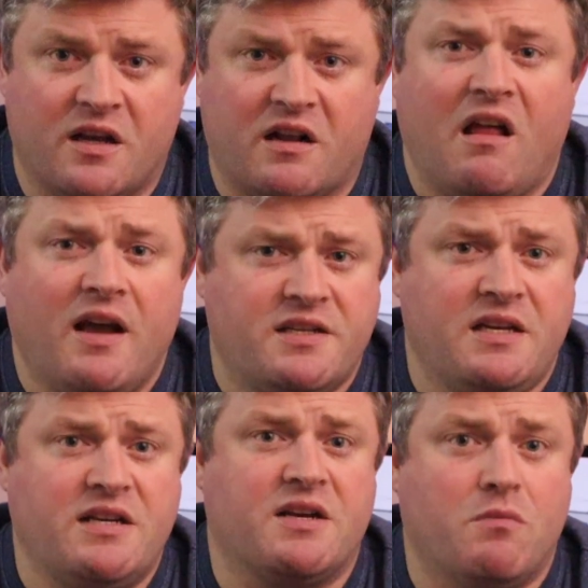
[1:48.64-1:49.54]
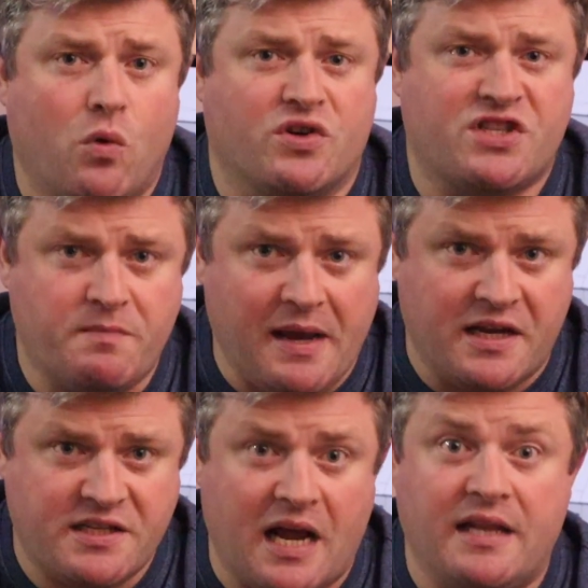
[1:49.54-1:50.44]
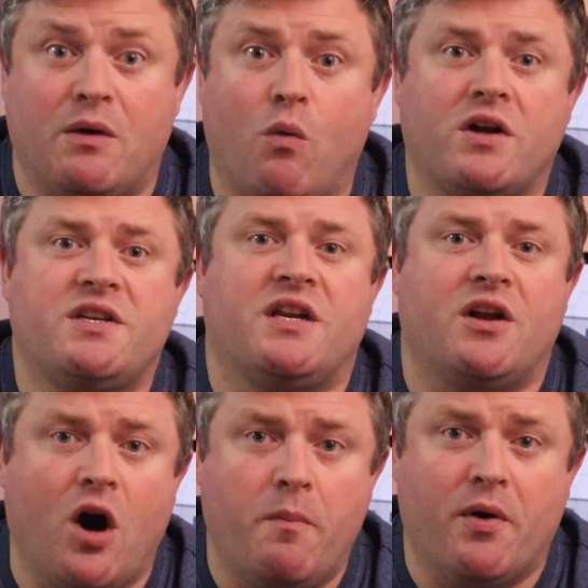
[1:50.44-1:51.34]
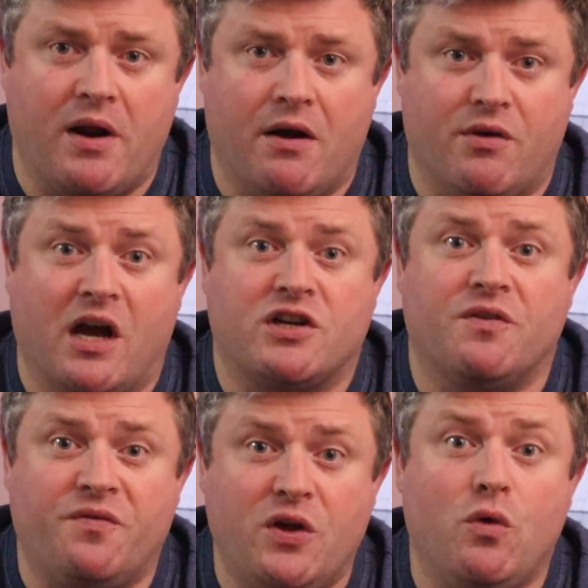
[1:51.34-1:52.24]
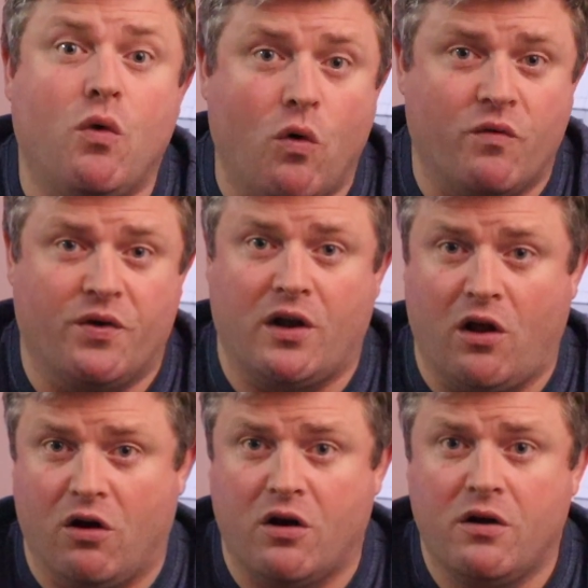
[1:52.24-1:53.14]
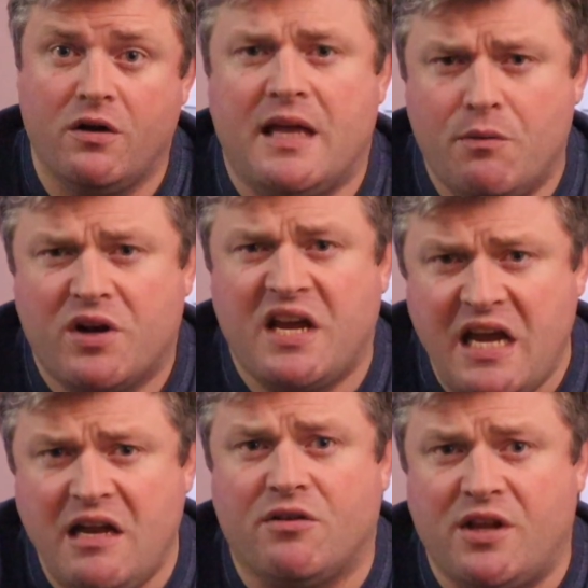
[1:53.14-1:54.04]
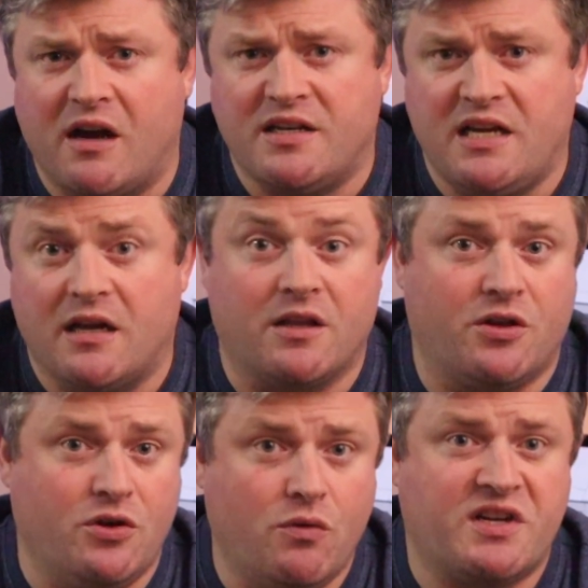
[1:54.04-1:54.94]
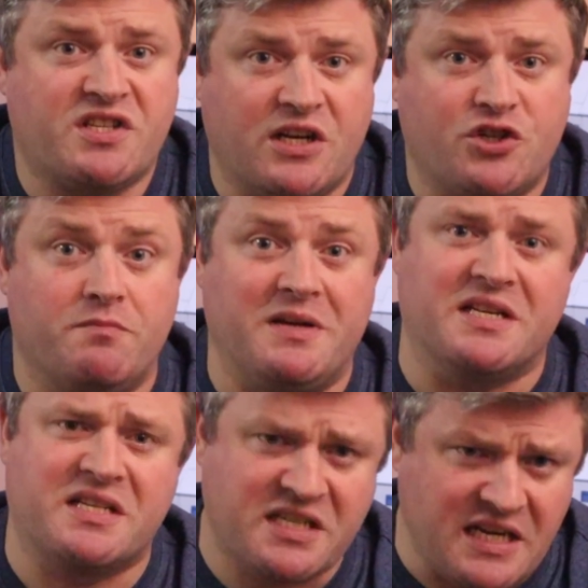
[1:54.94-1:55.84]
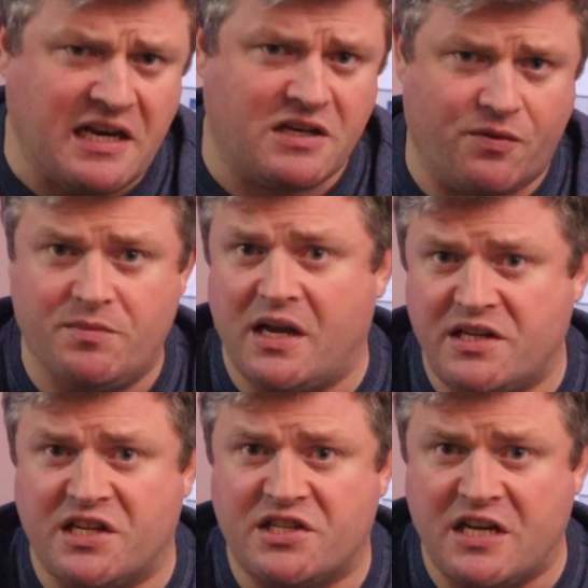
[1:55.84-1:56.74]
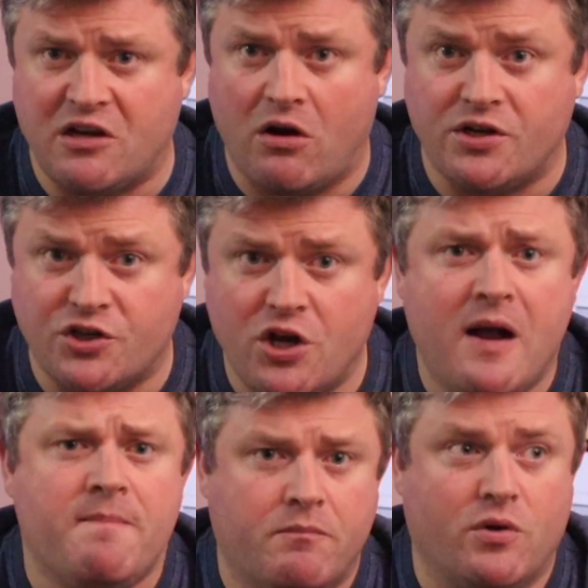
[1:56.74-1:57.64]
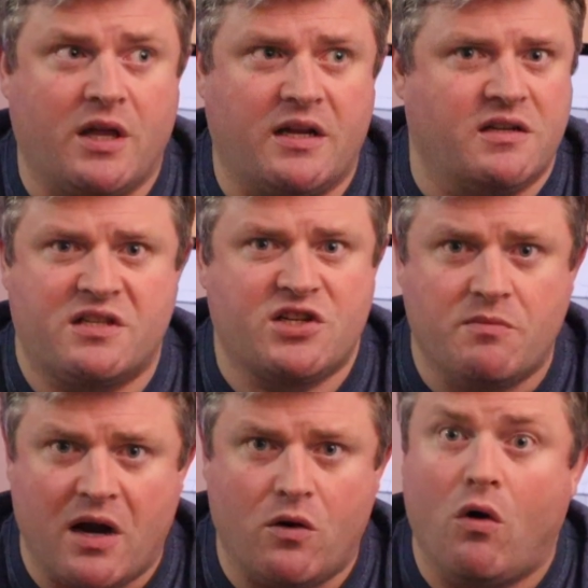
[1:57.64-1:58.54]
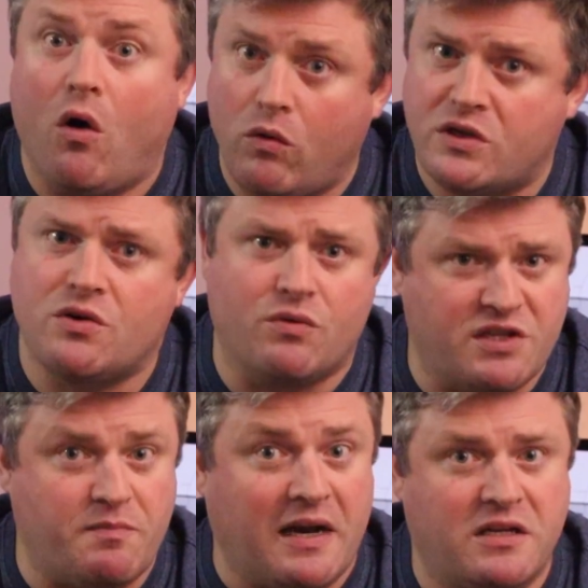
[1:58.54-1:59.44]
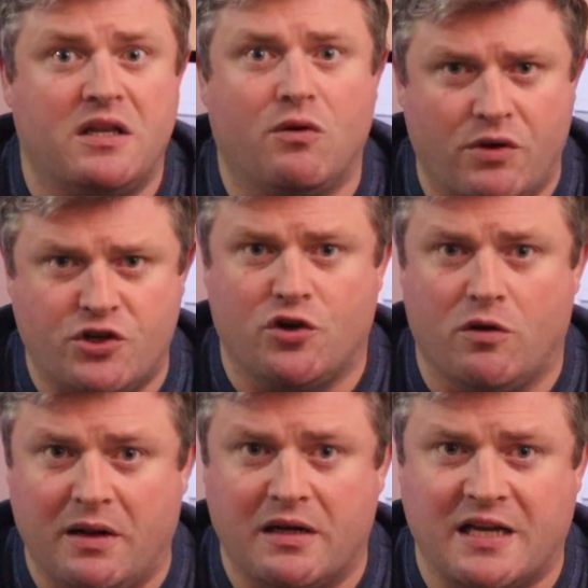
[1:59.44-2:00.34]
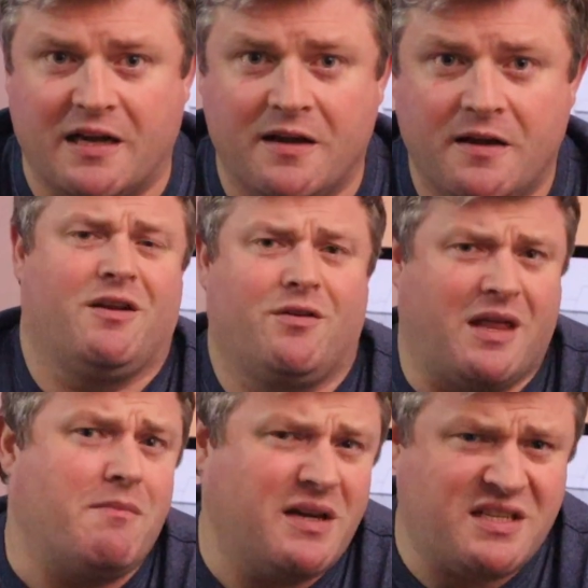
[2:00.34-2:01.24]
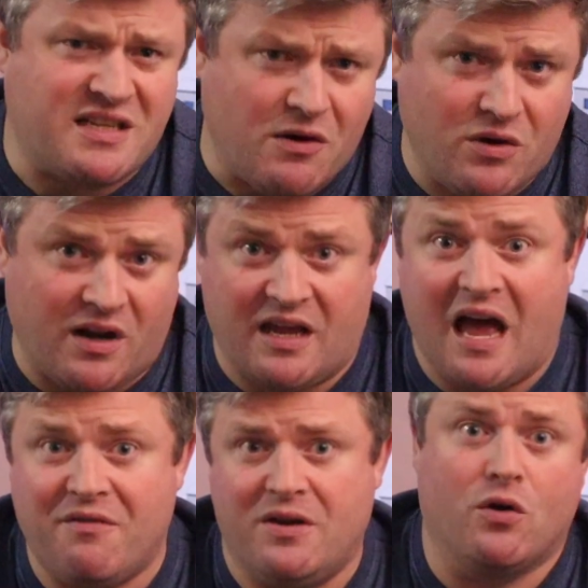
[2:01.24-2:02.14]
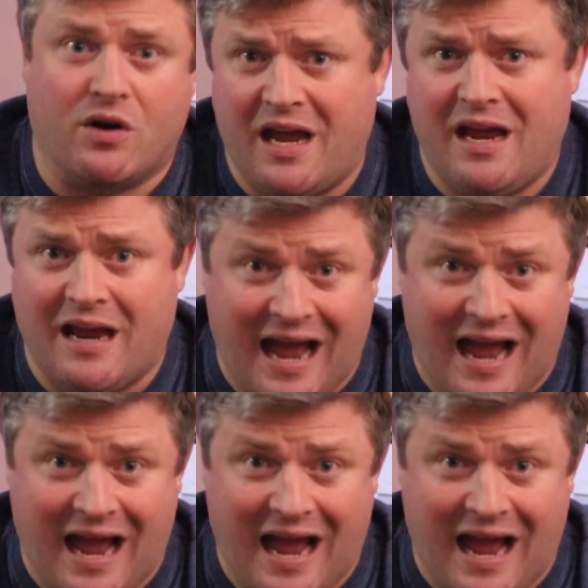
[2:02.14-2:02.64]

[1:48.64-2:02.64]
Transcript: The client needed more space, and they wanted an upper area to view over the loch. They were keen on the idea that the new extension be distinct from the existing cottage, but that it somehow also respect the original building. Now, that might sound like having your cake